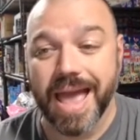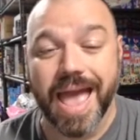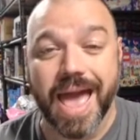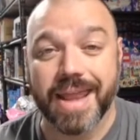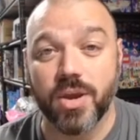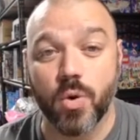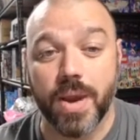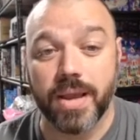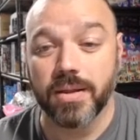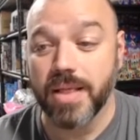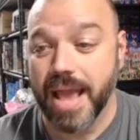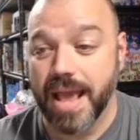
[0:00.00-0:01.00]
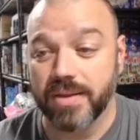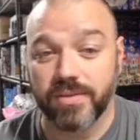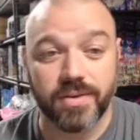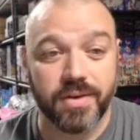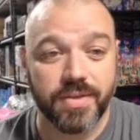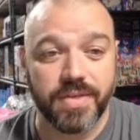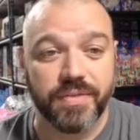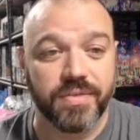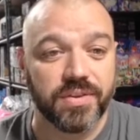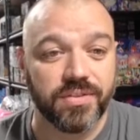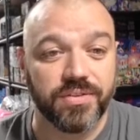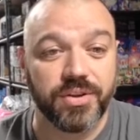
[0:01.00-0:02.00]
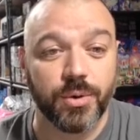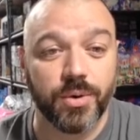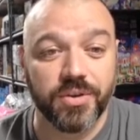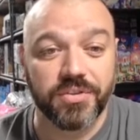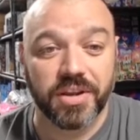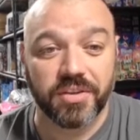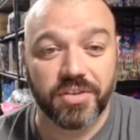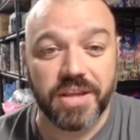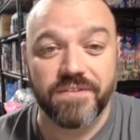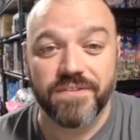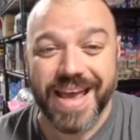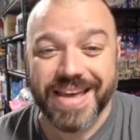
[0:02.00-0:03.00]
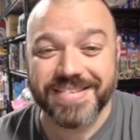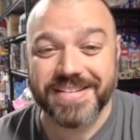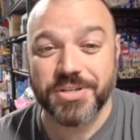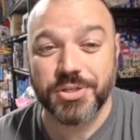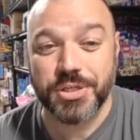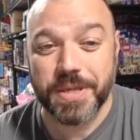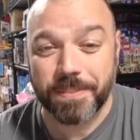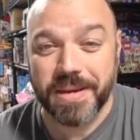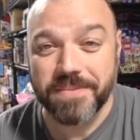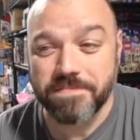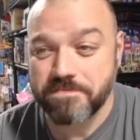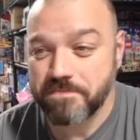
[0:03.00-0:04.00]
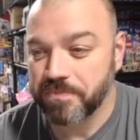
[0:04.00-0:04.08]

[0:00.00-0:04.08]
at a quick glance that this 0 to 60 fastest shipping